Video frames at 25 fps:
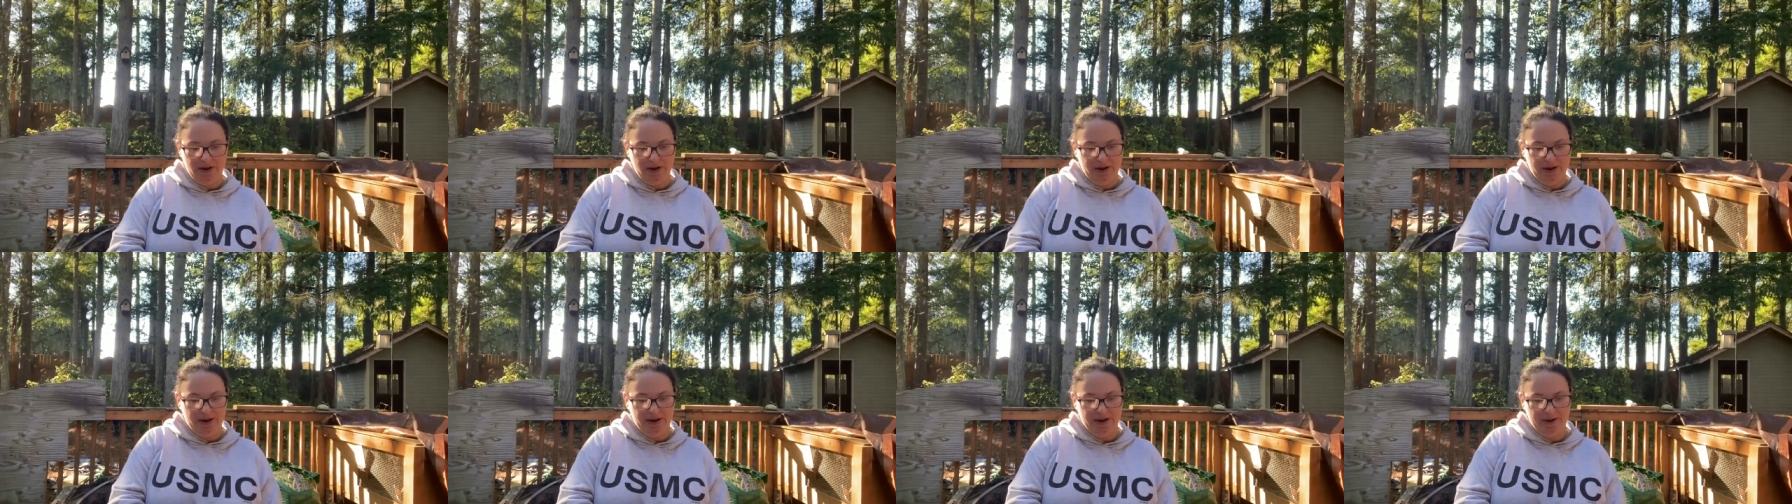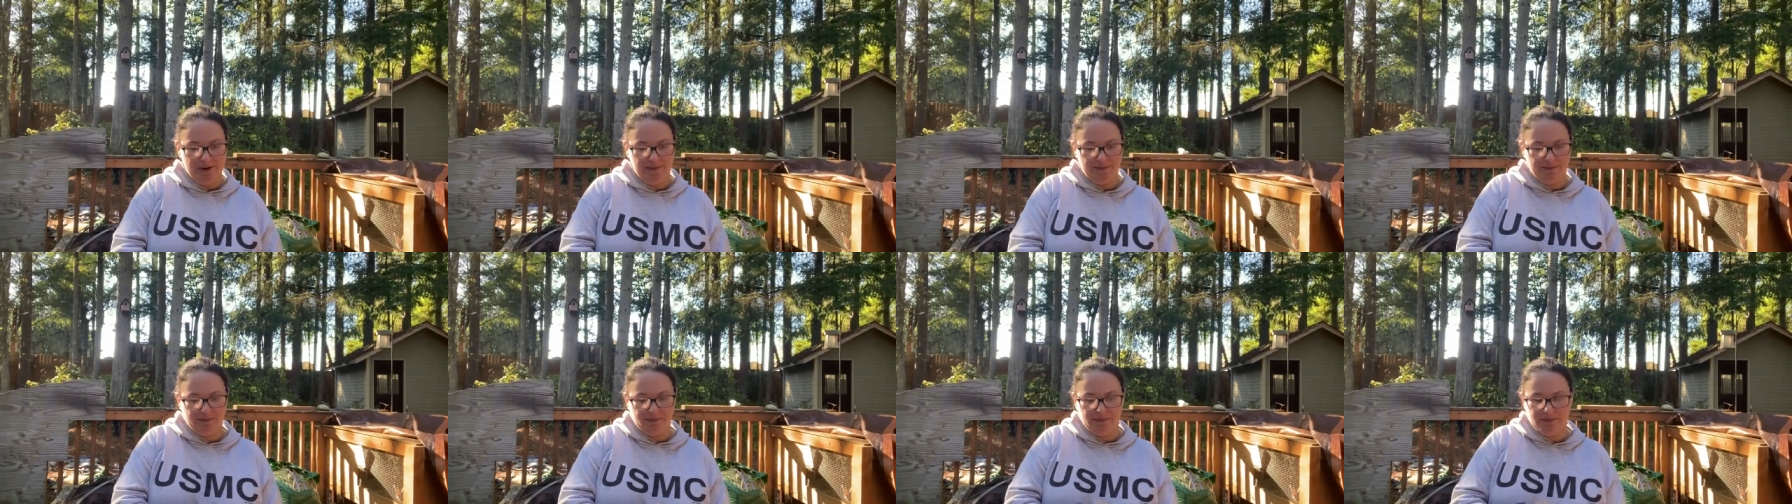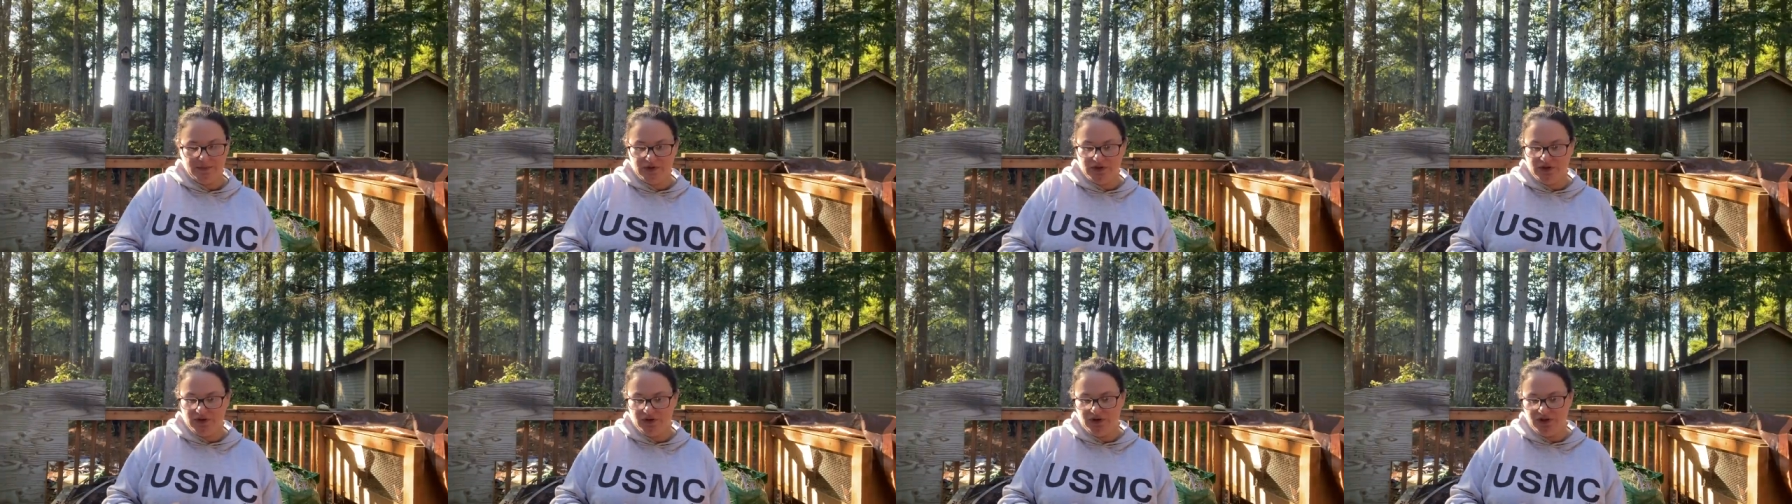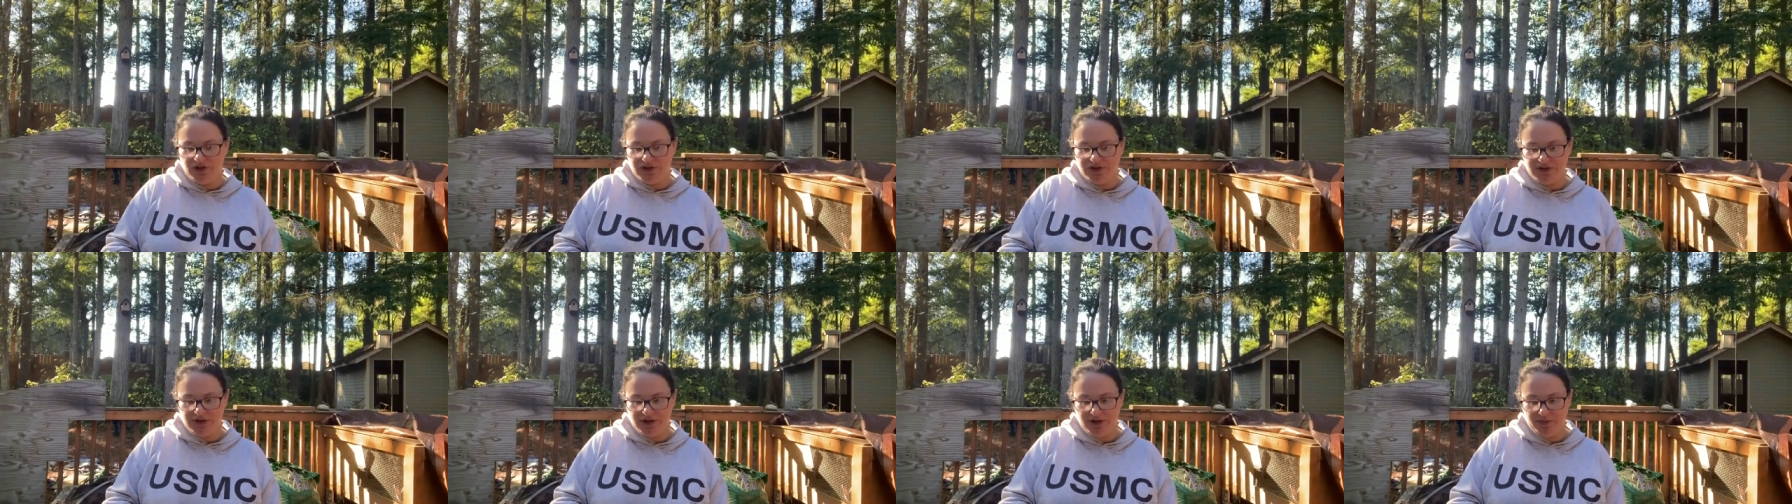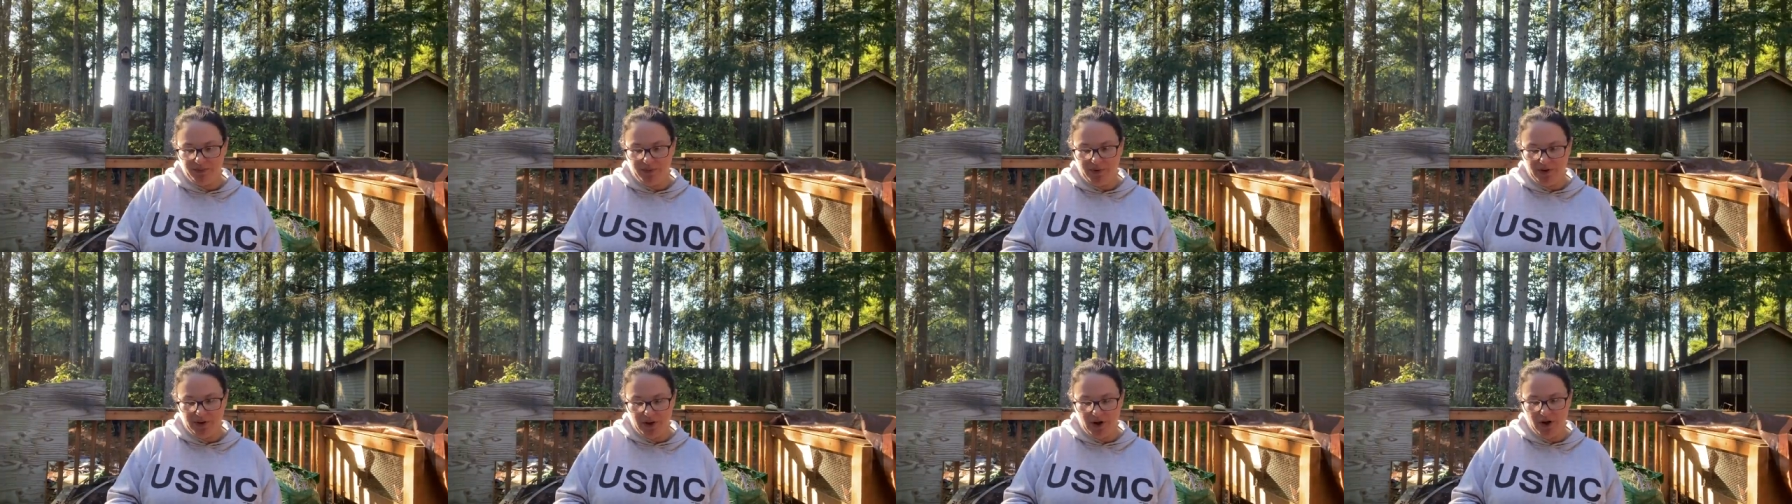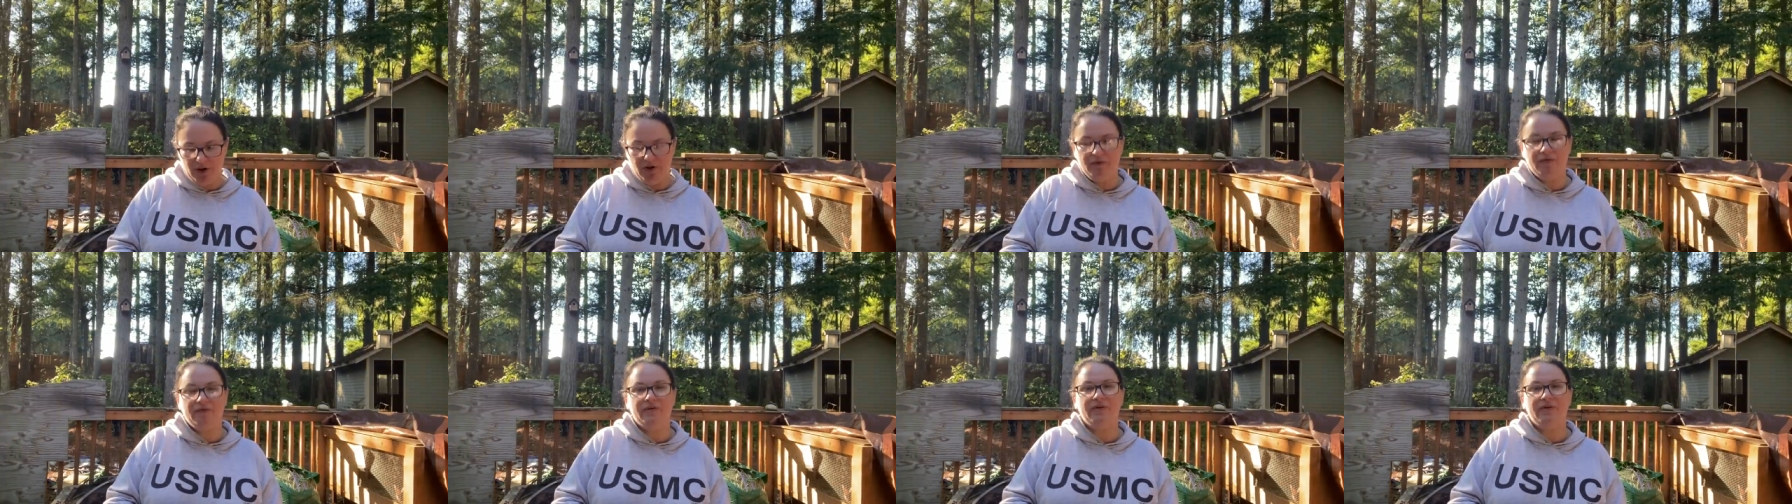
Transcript: Um, so just look below for